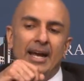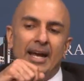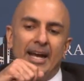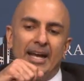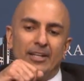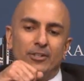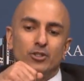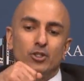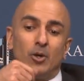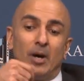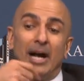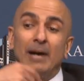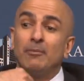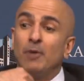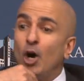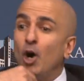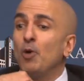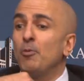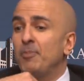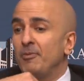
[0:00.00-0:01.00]
And so I'm
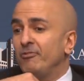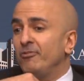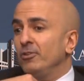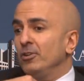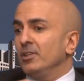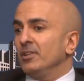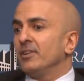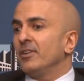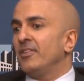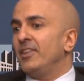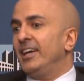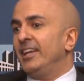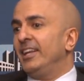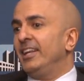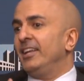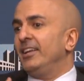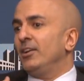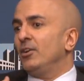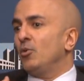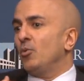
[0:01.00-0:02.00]
hopeful that
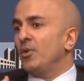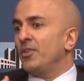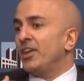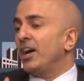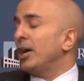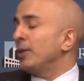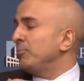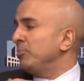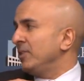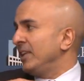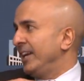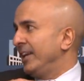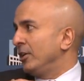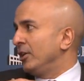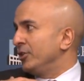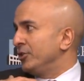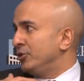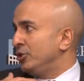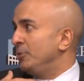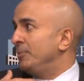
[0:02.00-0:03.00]
with our plan
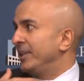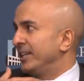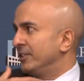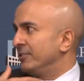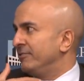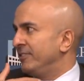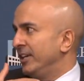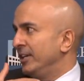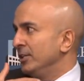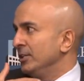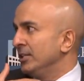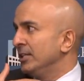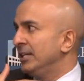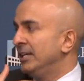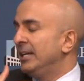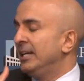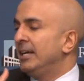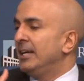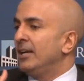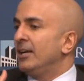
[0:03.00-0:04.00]
on too big to fail,
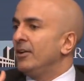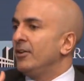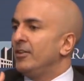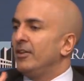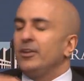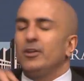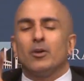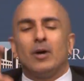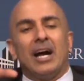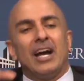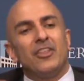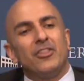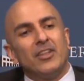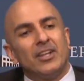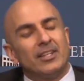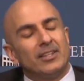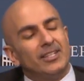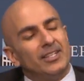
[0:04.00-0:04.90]
you know, I think